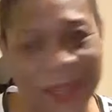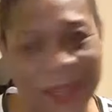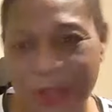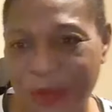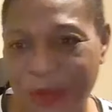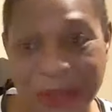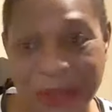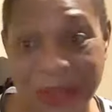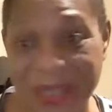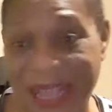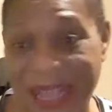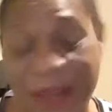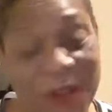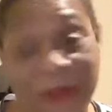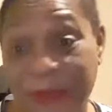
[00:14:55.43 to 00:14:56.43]
So I
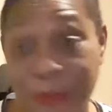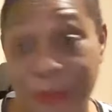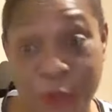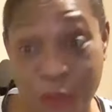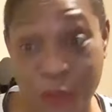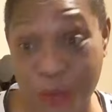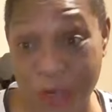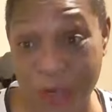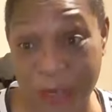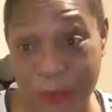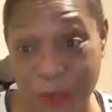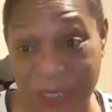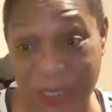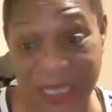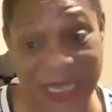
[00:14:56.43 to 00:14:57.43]
not even just call the person.